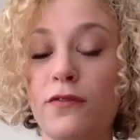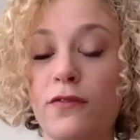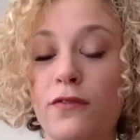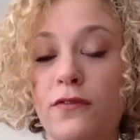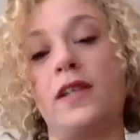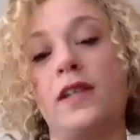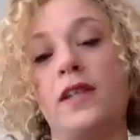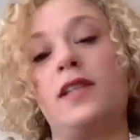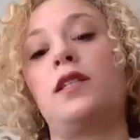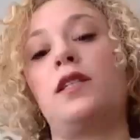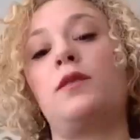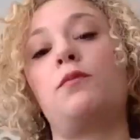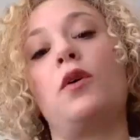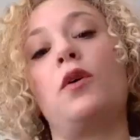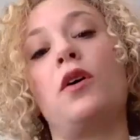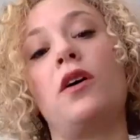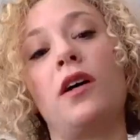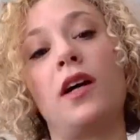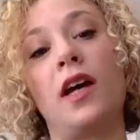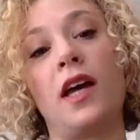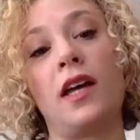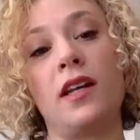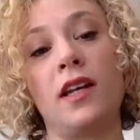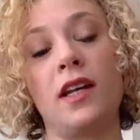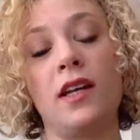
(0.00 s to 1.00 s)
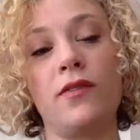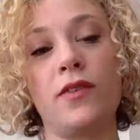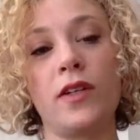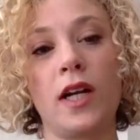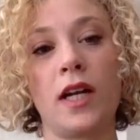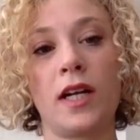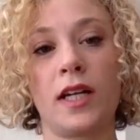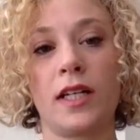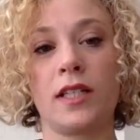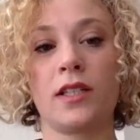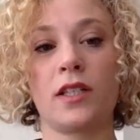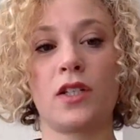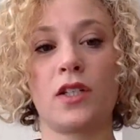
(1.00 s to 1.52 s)
Facebook and even on
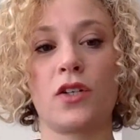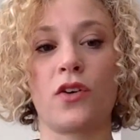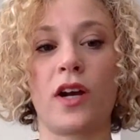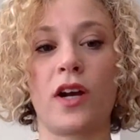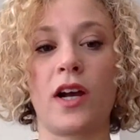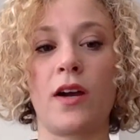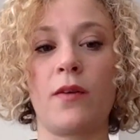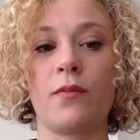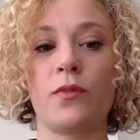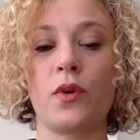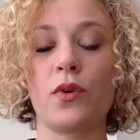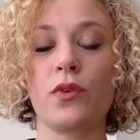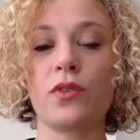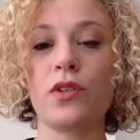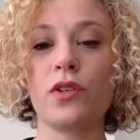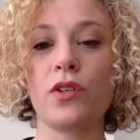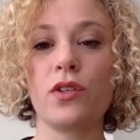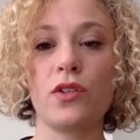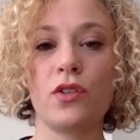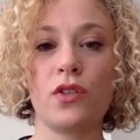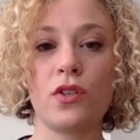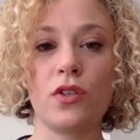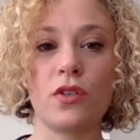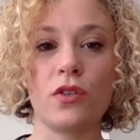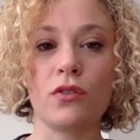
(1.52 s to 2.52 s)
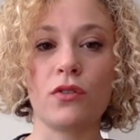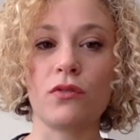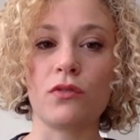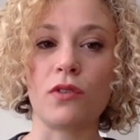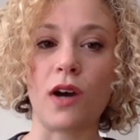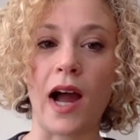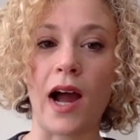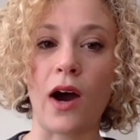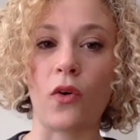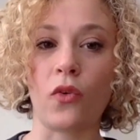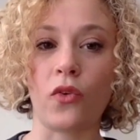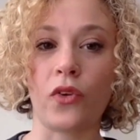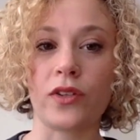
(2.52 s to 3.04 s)
Instagram, those are the two
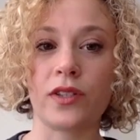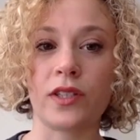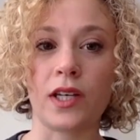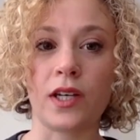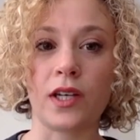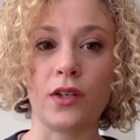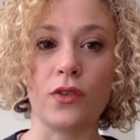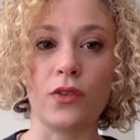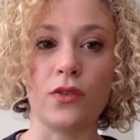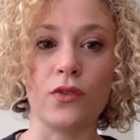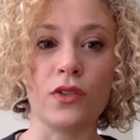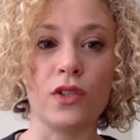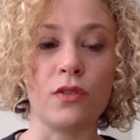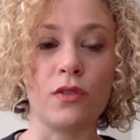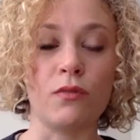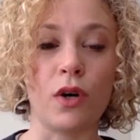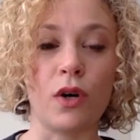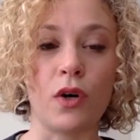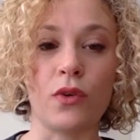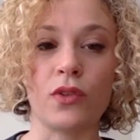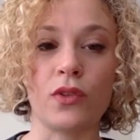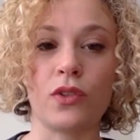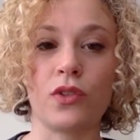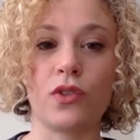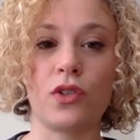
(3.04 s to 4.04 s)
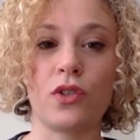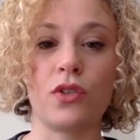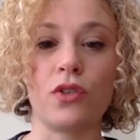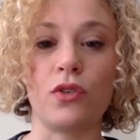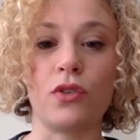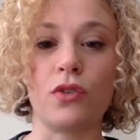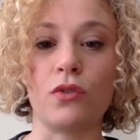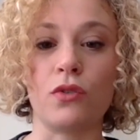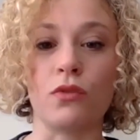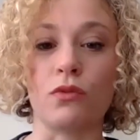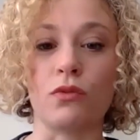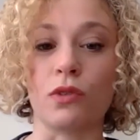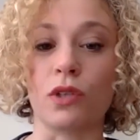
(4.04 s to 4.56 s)
outlets I use the most
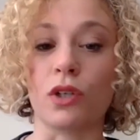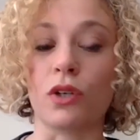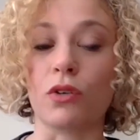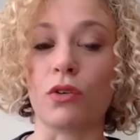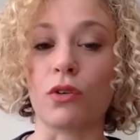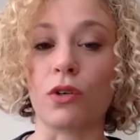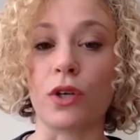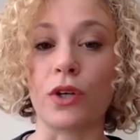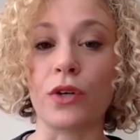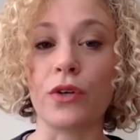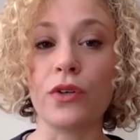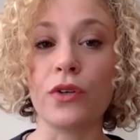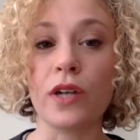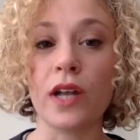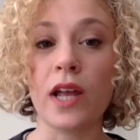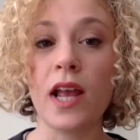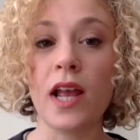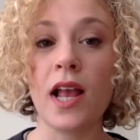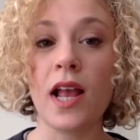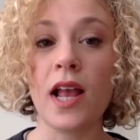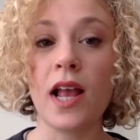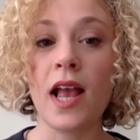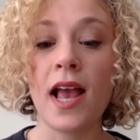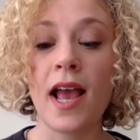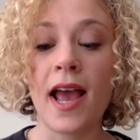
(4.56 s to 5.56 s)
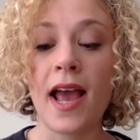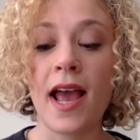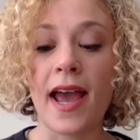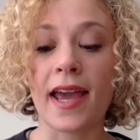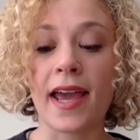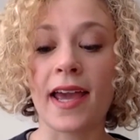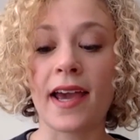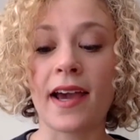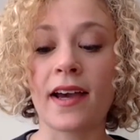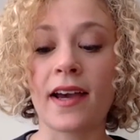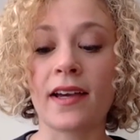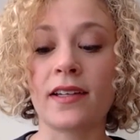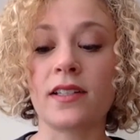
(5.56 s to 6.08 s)
to recruit.
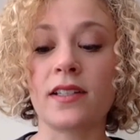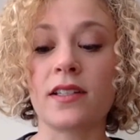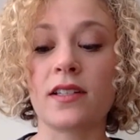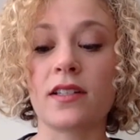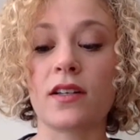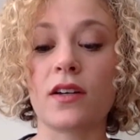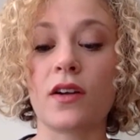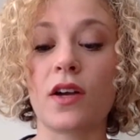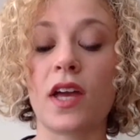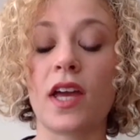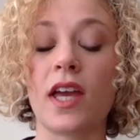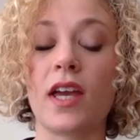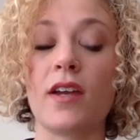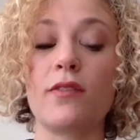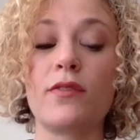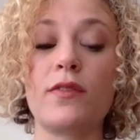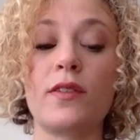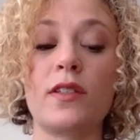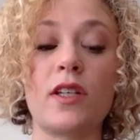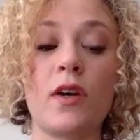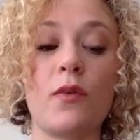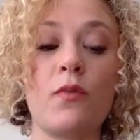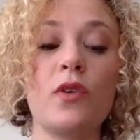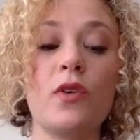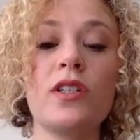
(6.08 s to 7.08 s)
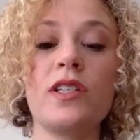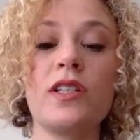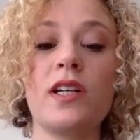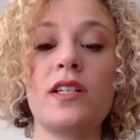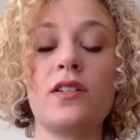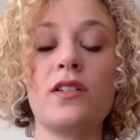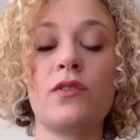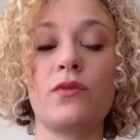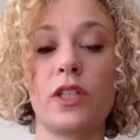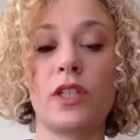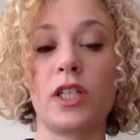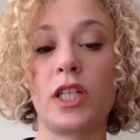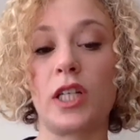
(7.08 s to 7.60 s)
And if someone
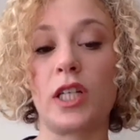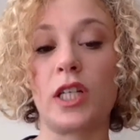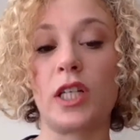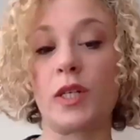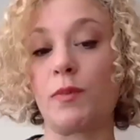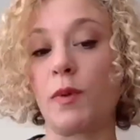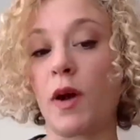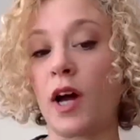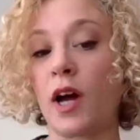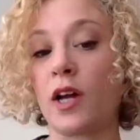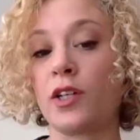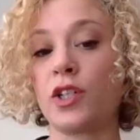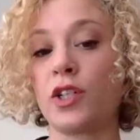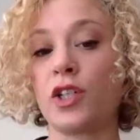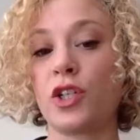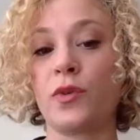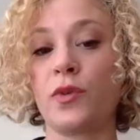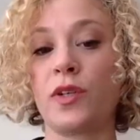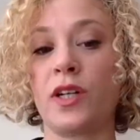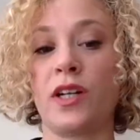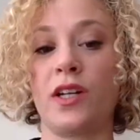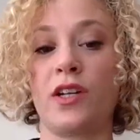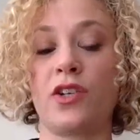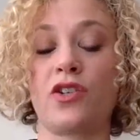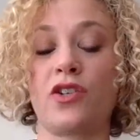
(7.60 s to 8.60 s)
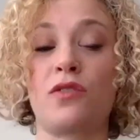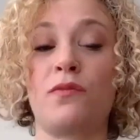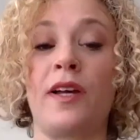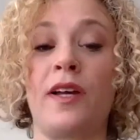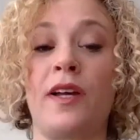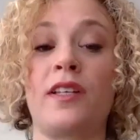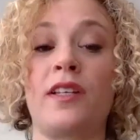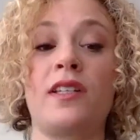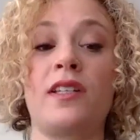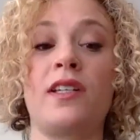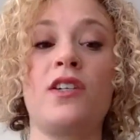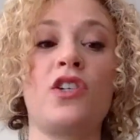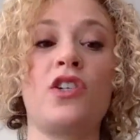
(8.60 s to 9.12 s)
doesn't respond to initial
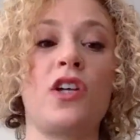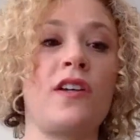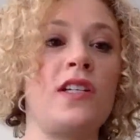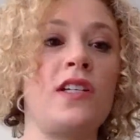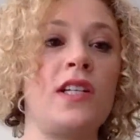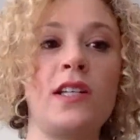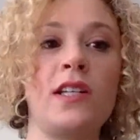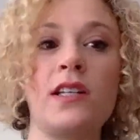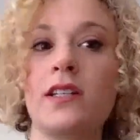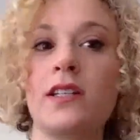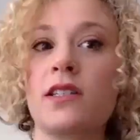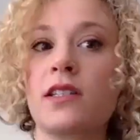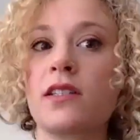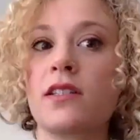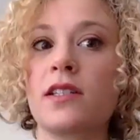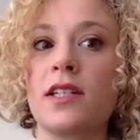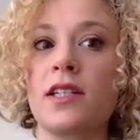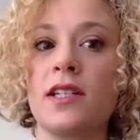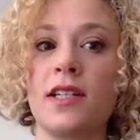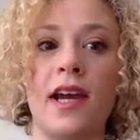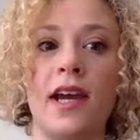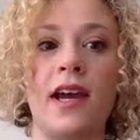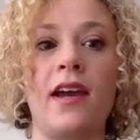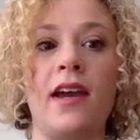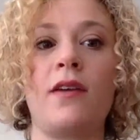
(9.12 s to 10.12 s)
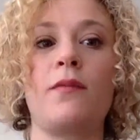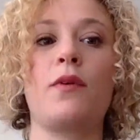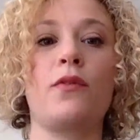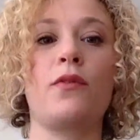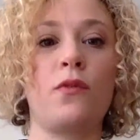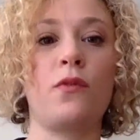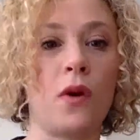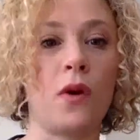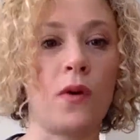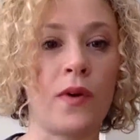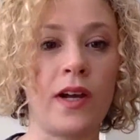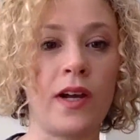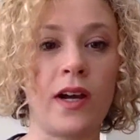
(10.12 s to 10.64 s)
message, I did this today
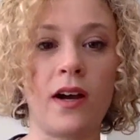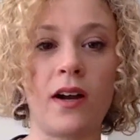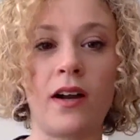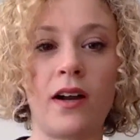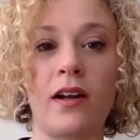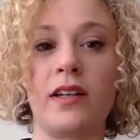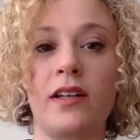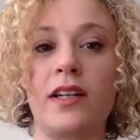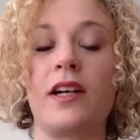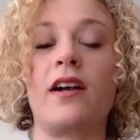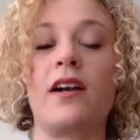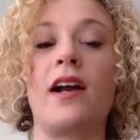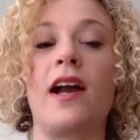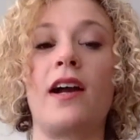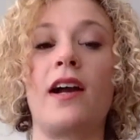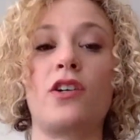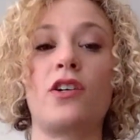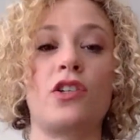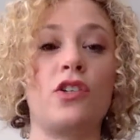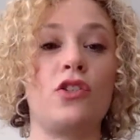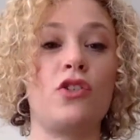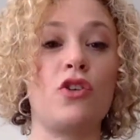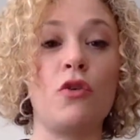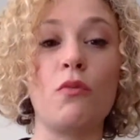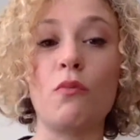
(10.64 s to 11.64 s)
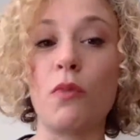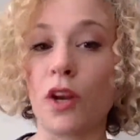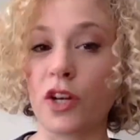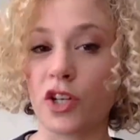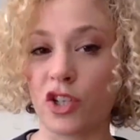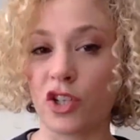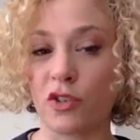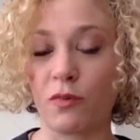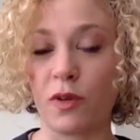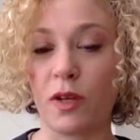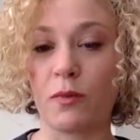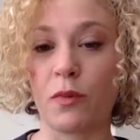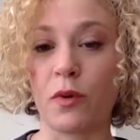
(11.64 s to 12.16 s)
before we got on here, actually to a bunch
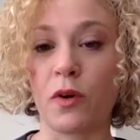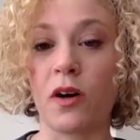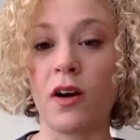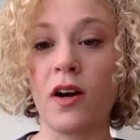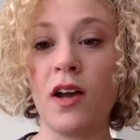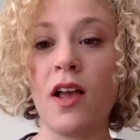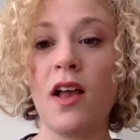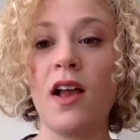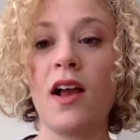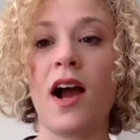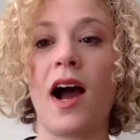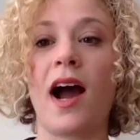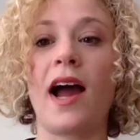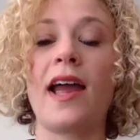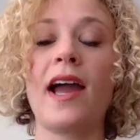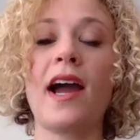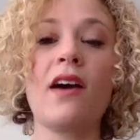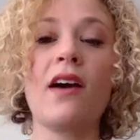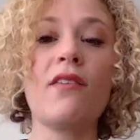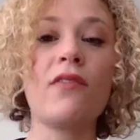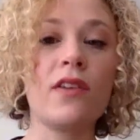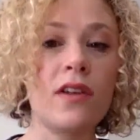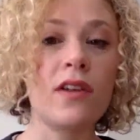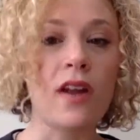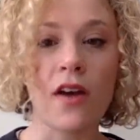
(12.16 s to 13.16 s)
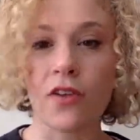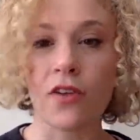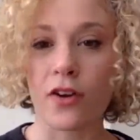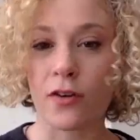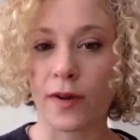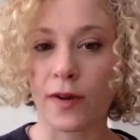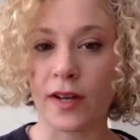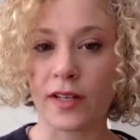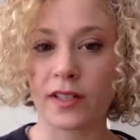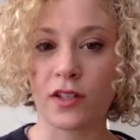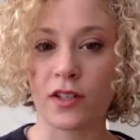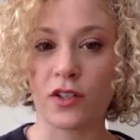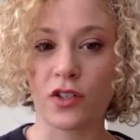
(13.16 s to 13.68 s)
of people. I have another
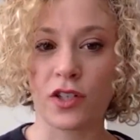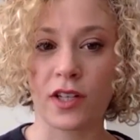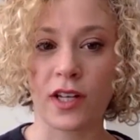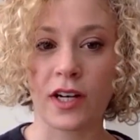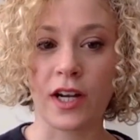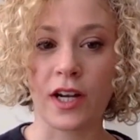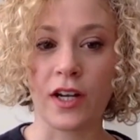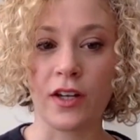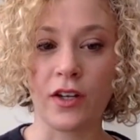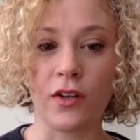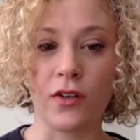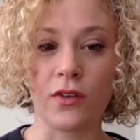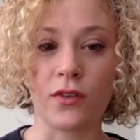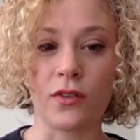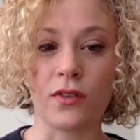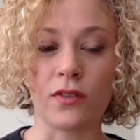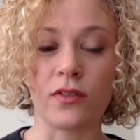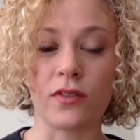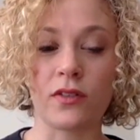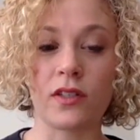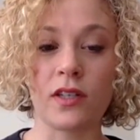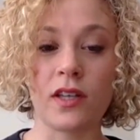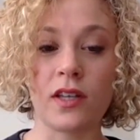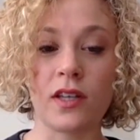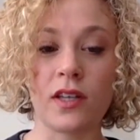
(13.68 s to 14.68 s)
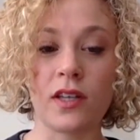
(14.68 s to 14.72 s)
message that I use,